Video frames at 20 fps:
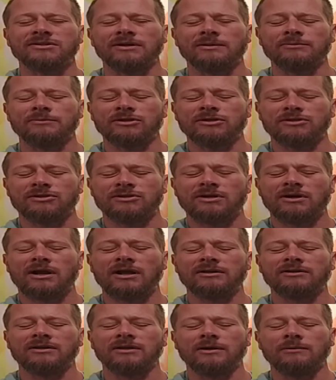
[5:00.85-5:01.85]
I'm
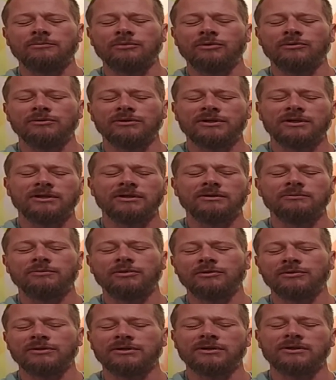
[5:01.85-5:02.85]
contracting, I'm pulling in,
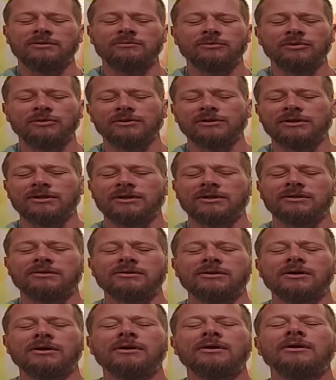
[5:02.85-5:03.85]
pulling in, pulling in.
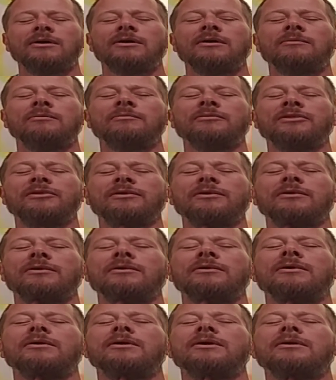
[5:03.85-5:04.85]

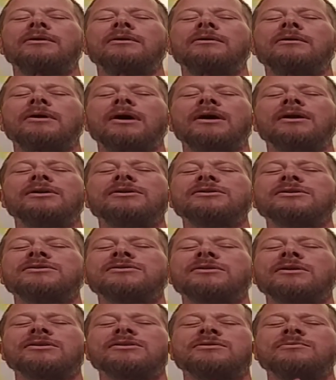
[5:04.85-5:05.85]
The energy
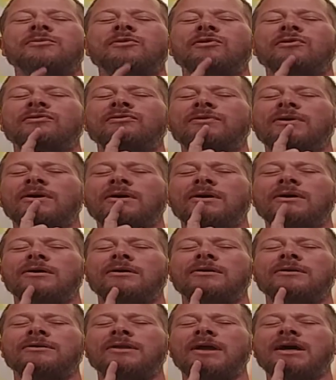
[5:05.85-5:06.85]
starts to move.
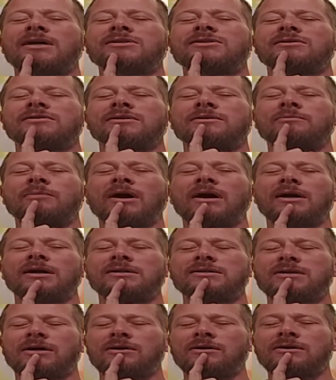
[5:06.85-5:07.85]
Naturally, my
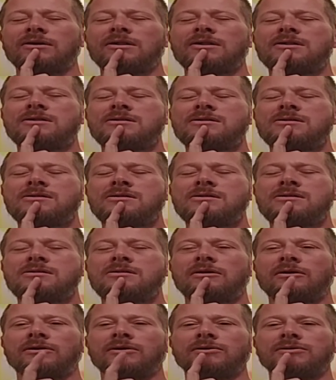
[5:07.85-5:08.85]
tongue
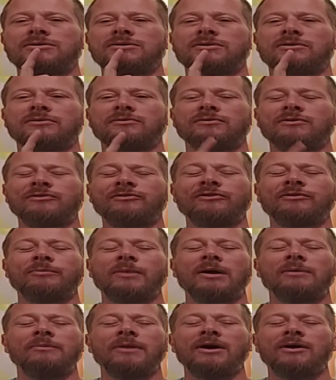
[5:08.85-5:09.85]
goes to the roof of
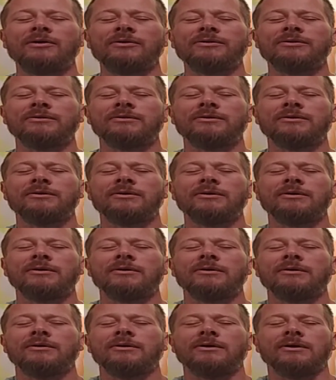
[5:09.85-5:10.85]
my mouth,
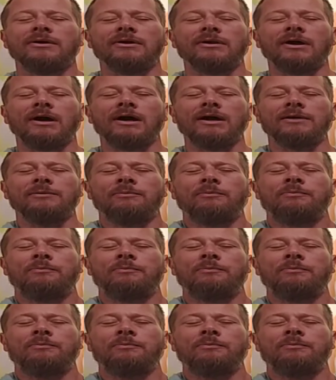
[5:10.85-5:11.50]
and I